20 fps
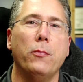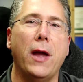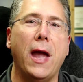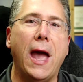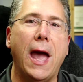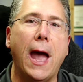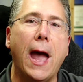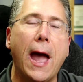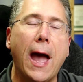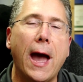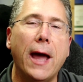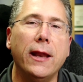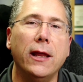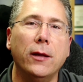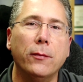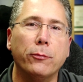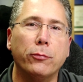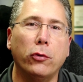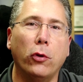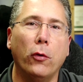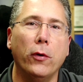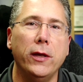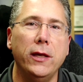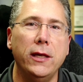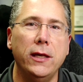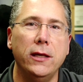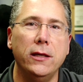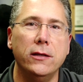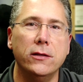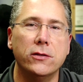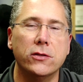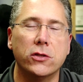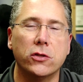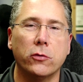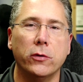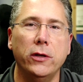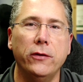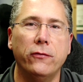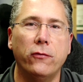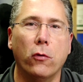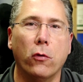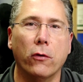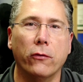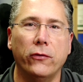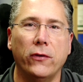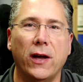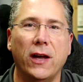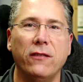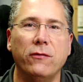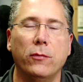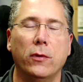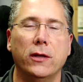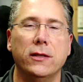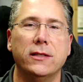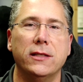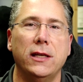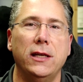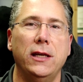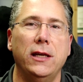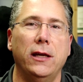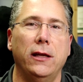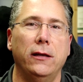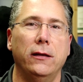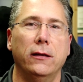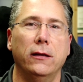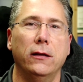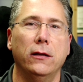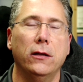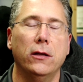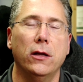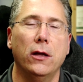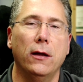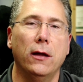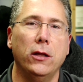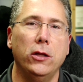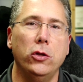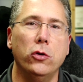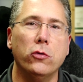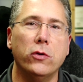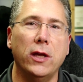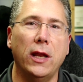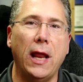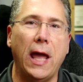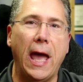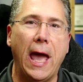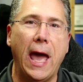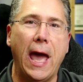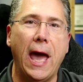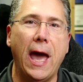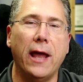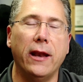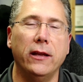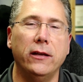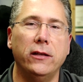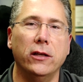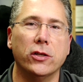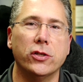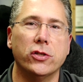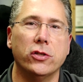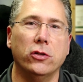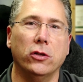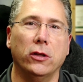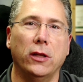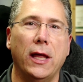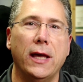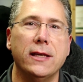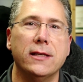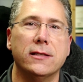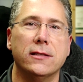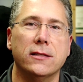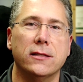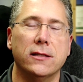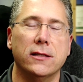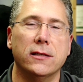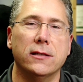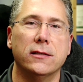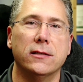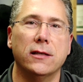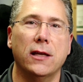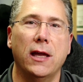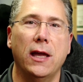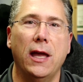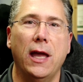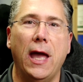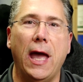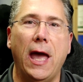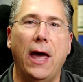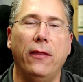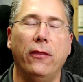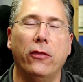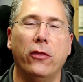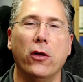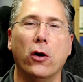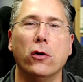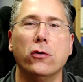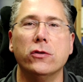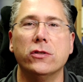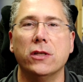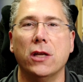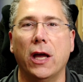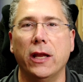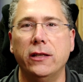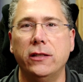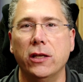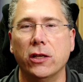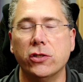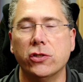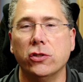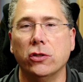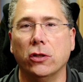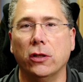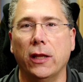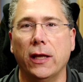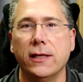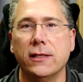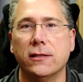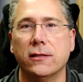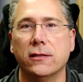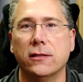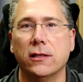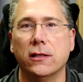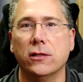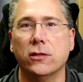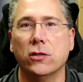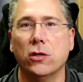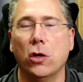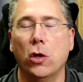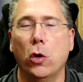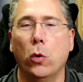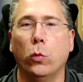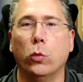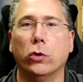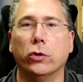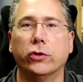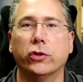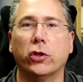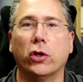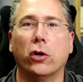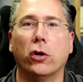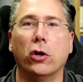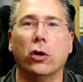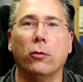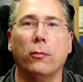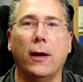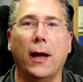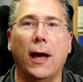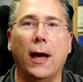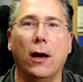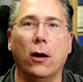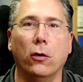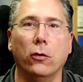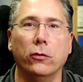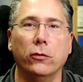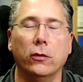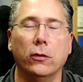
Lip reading: add employees 3, 4, 5 months in, you can add additional licenses, and those additional licenses will term out